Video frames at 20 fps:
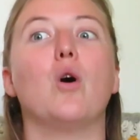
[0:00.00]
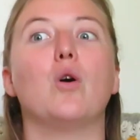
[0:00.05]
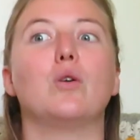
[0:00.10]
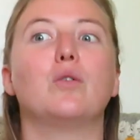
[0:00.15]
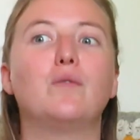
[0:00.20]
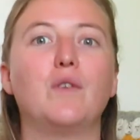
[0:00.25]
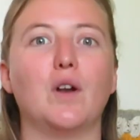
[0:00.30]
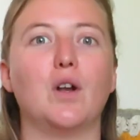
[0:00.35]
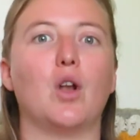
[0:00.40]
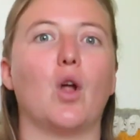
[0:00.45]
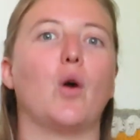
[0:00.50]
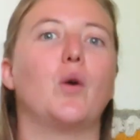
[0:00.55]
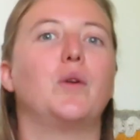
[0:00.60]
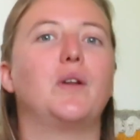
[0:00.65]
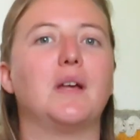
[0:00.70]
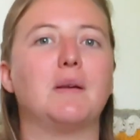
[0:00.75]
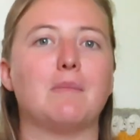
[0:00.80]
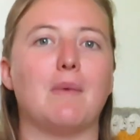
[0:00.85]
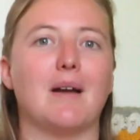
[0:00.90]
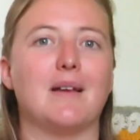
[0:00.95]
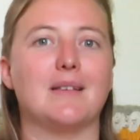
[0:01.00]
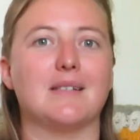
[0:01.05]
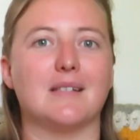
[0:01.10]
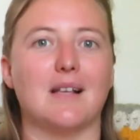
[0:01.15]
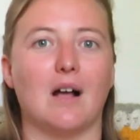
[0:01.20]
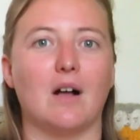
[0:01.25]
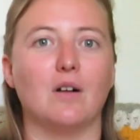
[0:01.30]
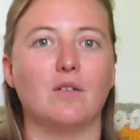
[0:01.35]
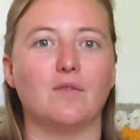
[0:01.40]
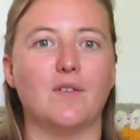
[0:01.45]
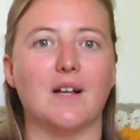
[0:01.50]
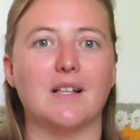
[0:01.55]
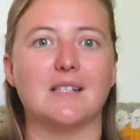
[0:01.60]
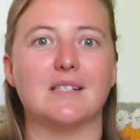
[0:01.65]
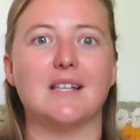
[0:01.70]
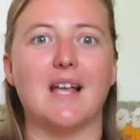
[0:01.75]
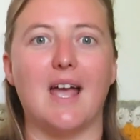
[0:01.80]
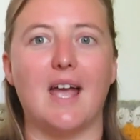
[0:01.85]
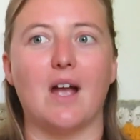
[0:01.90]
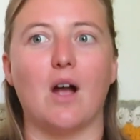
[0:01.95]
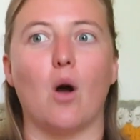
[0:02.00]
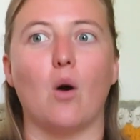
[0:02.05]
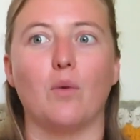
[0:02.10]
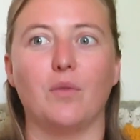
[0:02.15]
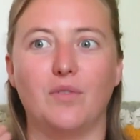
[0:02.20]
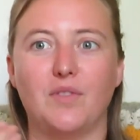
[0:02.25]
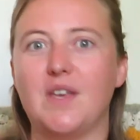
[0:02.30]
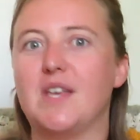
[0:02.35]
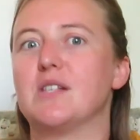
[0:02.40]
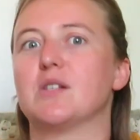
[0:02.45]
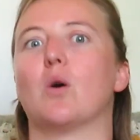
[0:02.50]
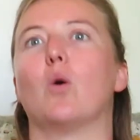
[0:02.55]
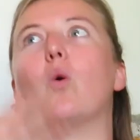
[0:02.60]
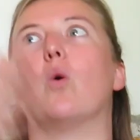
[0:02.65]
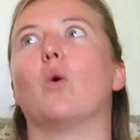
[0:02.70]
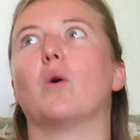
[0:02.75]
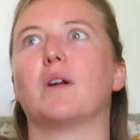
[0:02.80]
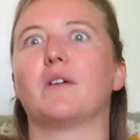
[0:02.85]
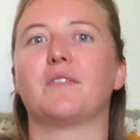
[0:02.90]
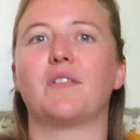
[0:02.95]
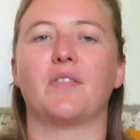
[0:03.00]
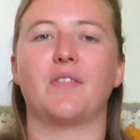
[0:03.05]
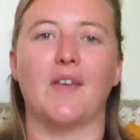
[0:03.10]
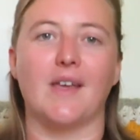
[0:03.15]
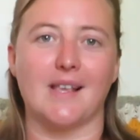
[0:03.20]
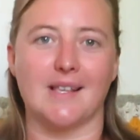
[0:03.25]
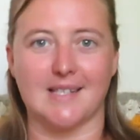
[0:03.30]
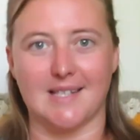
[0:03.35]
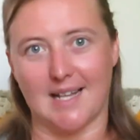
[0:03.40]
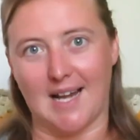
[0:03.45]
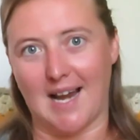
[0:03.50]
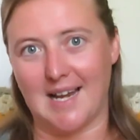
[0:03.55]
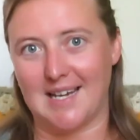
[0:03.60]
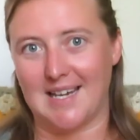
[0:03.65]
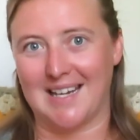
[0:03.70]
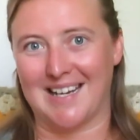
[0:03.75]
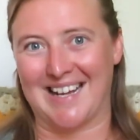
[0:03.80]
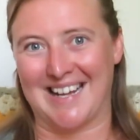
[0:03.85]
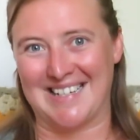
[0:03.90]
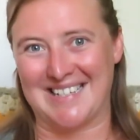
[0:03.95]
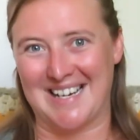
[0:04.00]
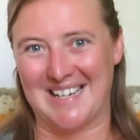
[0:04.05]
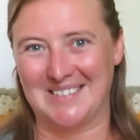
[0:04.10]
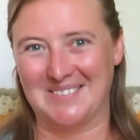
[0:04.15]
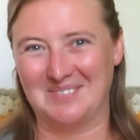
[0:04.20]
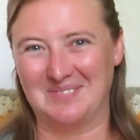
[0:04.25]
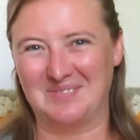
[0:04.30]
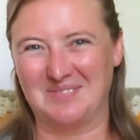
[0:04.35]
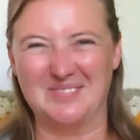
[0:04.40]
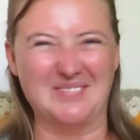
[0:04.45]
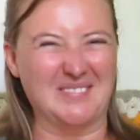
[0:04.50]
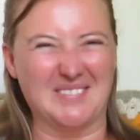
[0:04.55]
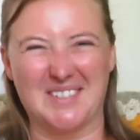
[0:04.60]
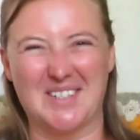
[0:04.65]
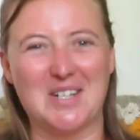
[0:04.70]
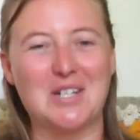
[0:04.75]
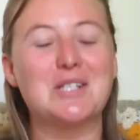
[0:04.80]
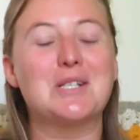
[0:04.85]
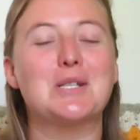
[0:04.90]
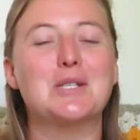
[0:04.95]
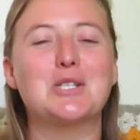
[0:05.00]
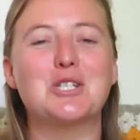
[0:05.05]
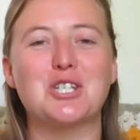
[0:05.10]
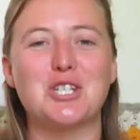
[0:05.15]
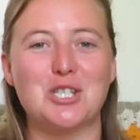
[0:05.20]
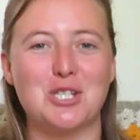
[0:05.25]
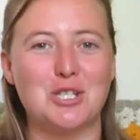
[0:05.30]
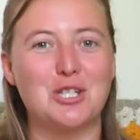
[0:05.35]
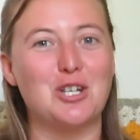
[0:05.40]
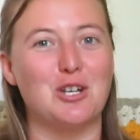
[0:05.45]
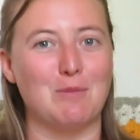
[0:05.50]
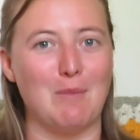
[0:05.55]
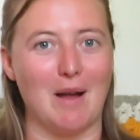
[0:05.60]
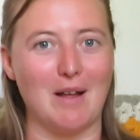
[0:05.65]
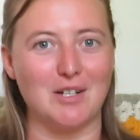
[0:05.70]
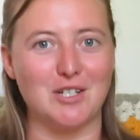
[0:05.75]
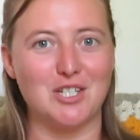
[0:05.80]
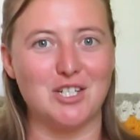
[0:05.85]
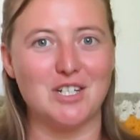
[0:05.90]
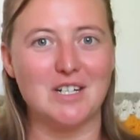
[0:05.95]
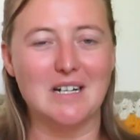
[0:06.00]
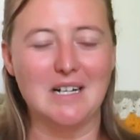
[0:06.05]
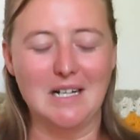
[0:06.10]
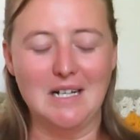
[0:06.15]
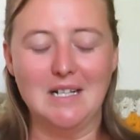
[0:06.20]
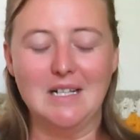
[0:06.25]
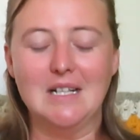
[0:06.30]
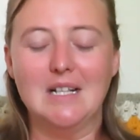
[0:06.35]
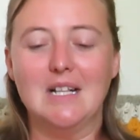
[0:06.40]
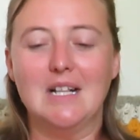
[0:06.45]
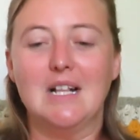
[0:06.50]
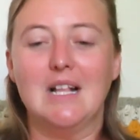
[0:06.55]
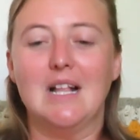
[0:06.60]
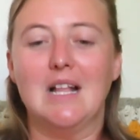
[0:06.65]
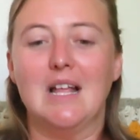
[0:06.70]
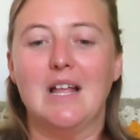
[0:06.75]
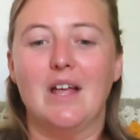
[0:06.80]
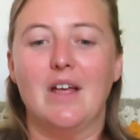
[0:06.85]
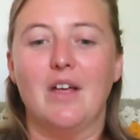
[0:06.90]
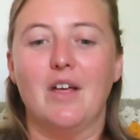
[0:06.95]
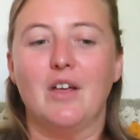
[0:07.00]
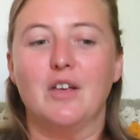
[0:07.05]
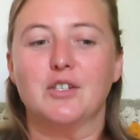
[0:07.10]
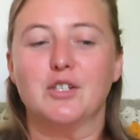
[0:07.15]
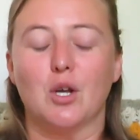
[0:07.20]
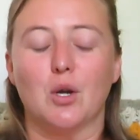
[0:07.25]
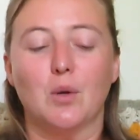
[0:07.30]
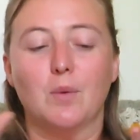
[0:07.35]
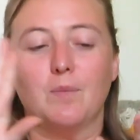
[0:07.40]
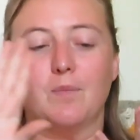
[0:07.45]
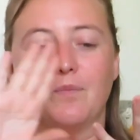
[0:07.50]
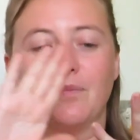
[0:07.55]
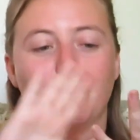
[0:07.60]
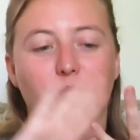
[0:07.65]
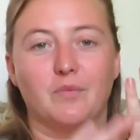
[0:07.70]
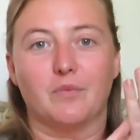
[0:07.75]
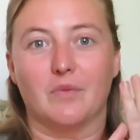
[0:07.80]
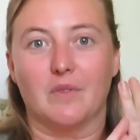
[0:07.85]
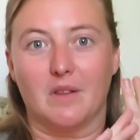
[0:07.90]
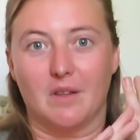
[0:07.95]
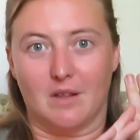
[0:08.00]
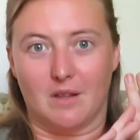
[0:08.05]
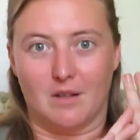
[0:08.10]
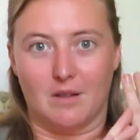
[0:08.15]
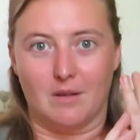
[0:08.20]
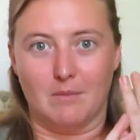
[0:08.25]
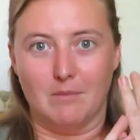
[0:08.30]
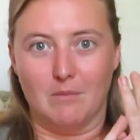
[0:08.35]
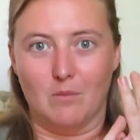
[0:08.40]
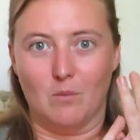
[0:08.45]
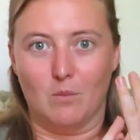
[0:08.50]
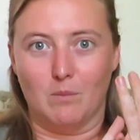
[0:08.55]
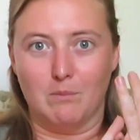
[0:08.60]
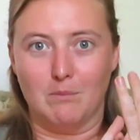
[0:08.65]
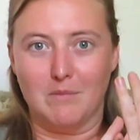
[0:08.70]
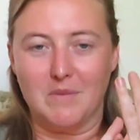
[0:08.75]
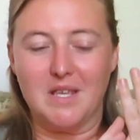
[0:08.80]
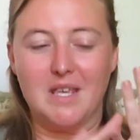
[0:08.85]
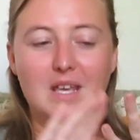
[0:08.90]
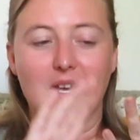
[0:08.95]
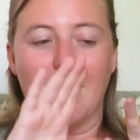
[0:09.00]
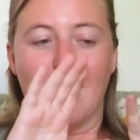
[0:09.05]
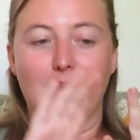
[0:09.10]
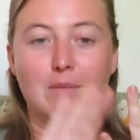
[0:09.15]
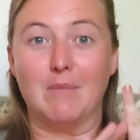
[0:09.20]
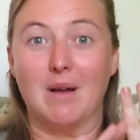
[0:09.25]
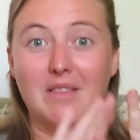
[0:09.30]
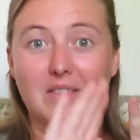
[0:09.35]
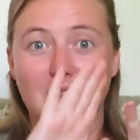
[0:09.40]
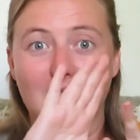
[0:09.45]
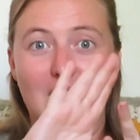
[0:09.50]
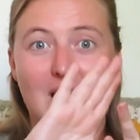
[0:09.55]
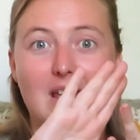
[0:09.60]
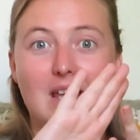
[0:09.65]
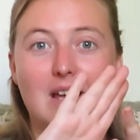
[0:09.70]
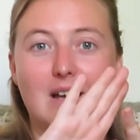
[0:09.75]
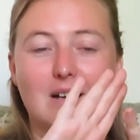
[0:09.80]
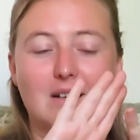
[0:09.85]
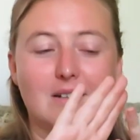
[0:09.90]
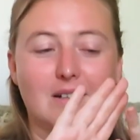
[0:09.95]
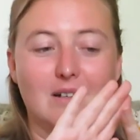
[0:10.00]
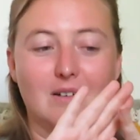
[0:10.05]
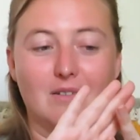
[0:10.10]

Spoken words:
overloading myself and saying, oh, these are all of the things that I need to get done, because it's just too much. So monthly